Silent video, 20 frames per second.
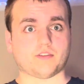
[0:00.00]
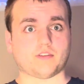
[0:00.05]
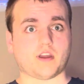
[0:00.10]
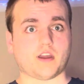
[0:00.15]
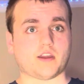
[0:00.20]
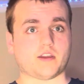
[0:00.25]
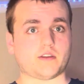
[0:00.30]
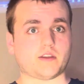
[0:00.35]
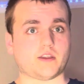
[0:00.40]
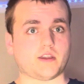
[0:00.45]

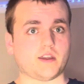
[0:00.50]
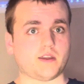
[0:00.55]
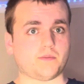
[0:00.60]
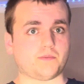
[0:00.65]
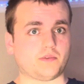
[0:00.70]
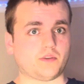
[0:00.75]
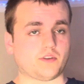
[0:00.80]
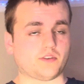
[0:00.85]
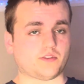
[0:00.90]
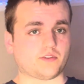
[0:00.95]
Like,
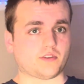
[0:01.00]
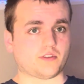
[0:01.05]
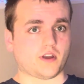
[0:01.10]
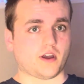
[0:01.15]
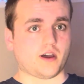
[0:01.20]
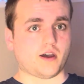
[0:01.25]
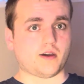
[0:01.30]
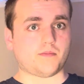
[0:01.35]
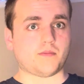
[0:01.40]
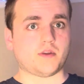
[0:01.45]
keep this
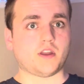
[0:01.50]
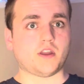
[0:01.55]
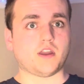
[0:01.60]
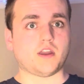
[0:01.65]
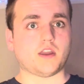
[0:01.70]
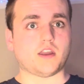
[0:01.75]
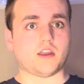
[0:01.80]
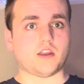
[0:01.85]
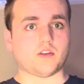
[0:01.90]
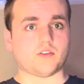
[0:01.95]
up
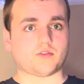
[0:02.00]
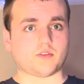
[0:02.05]
and